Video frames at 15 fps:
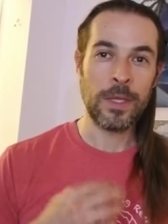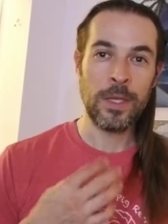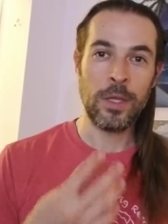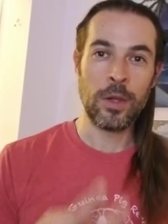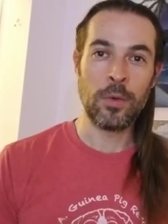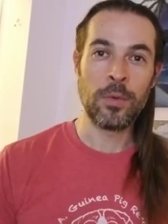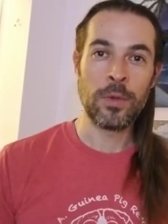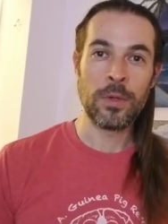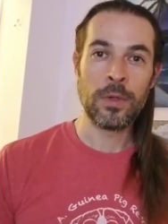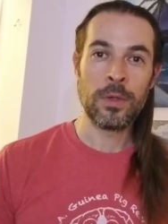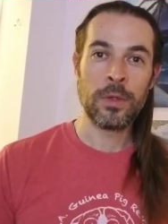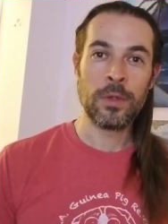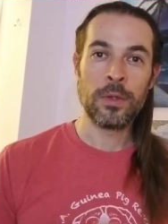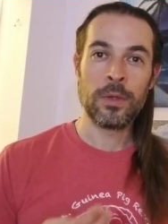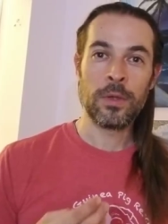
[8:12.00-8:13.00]
you know,
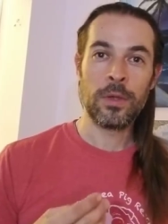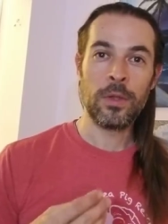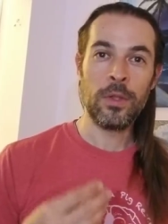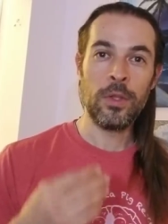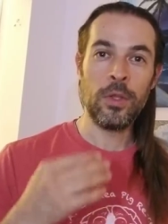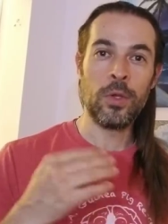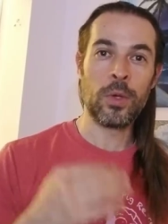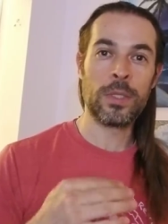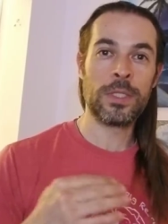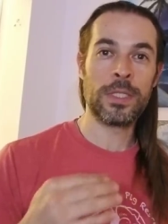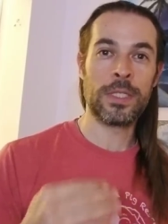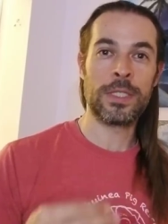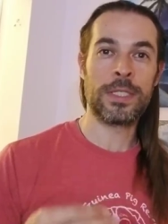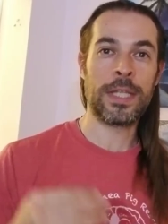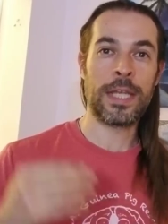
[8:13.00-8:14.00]
your
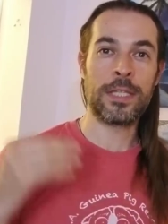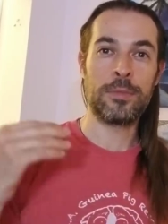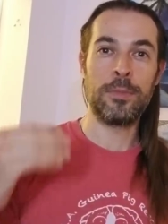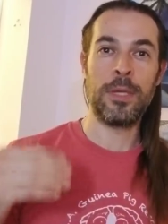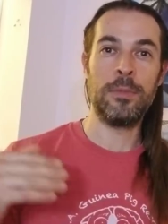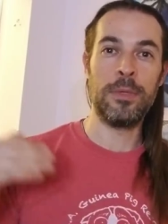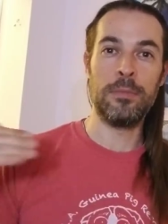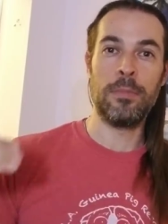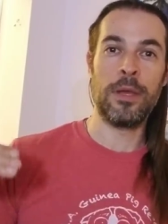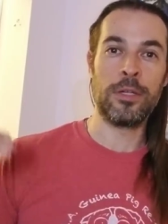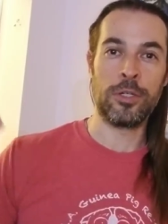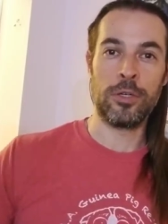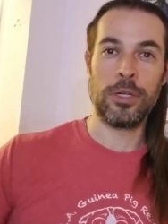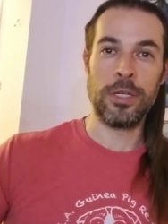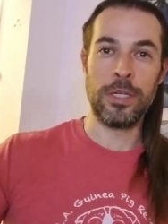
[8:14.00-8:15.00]
success may be
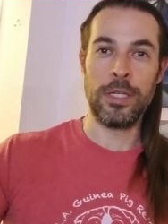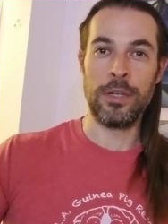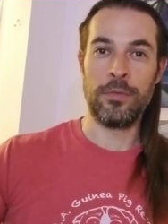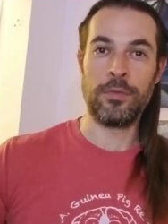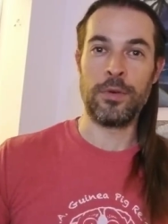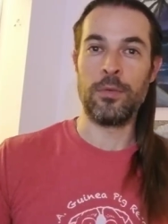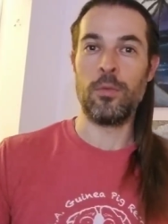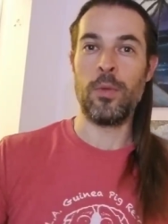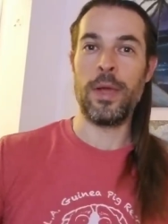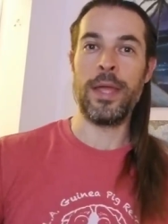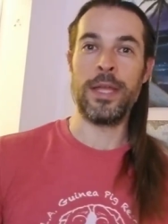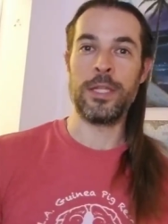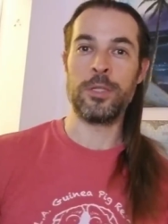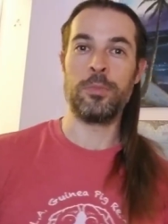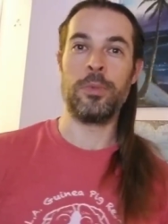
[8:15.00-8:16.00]
measured in different
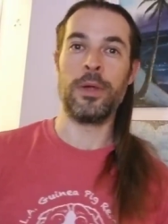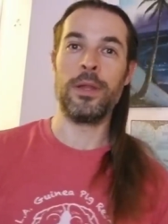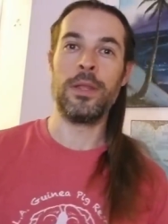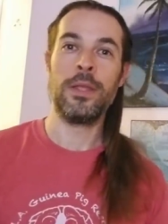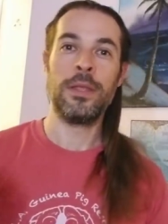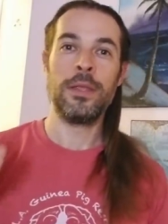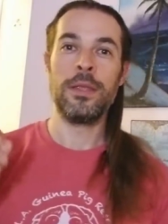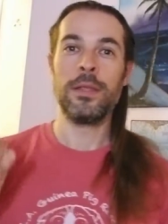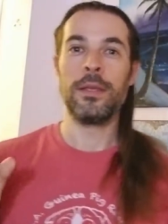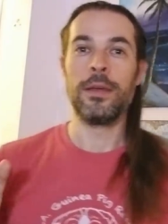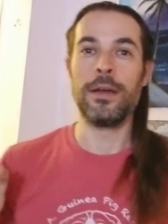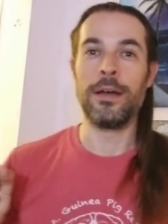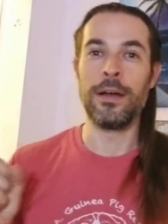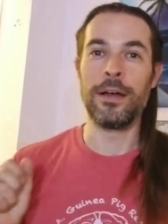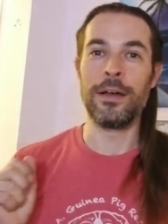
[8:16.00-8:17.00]
ways, but
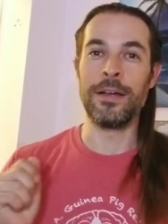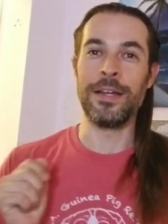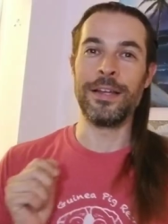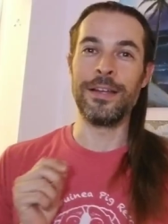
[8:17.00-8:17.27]
uh,